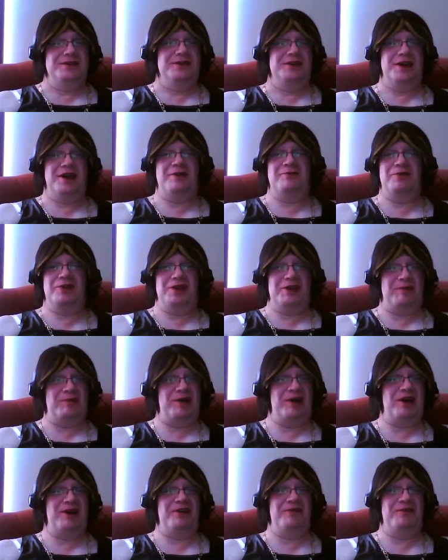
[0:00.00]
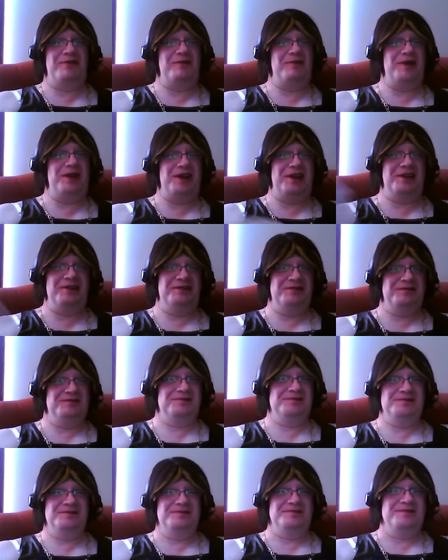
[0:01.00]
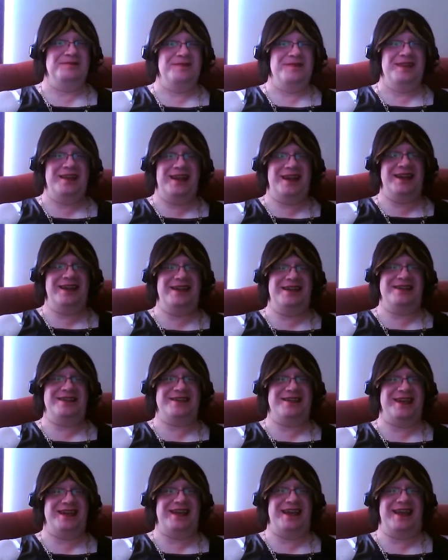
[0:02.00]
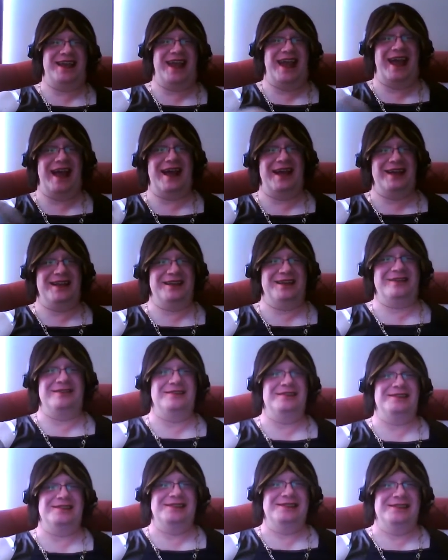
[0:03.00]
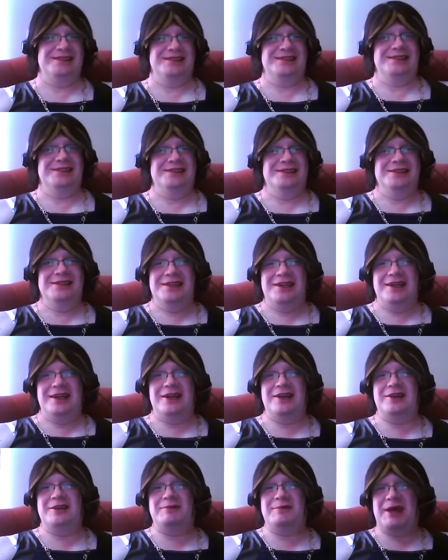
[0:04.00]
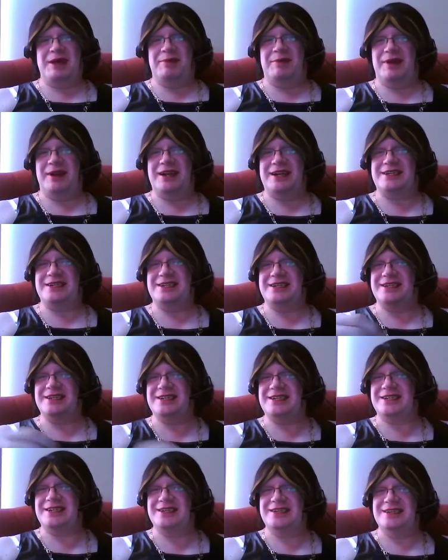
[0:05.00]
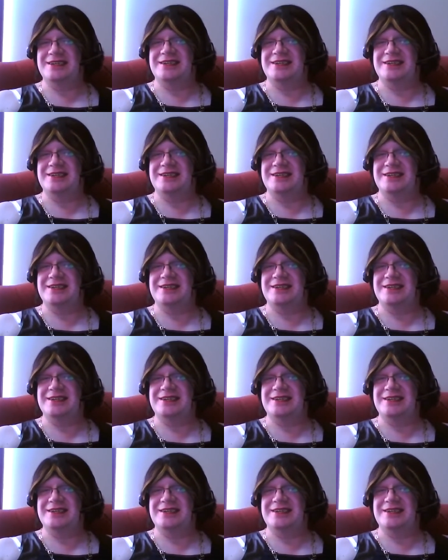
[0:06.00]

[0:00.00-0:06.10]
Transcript: I'm really powerful, man. I need is like a cat, you know. Oh, my precious.